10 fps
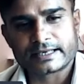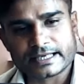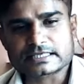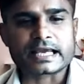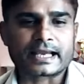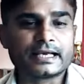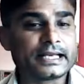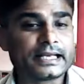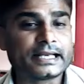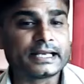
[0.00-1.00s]
He is
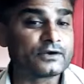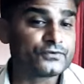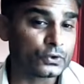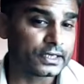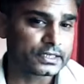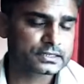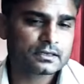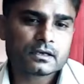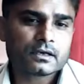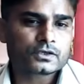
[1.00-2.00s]
angry and
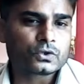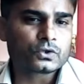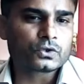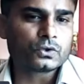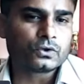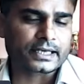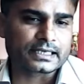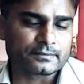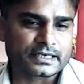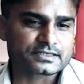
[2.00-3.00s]
furious to
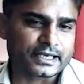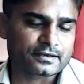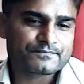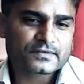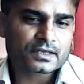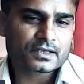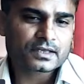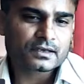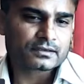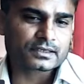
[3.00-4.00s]
again by saying
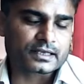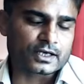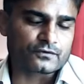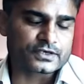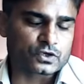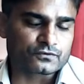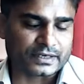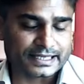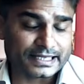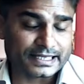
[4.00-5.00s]
the killing of his
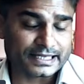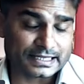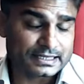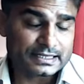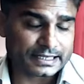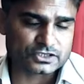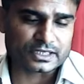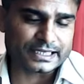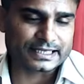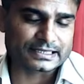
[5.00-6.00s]
own friend.
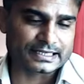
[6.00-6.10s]
Naturally,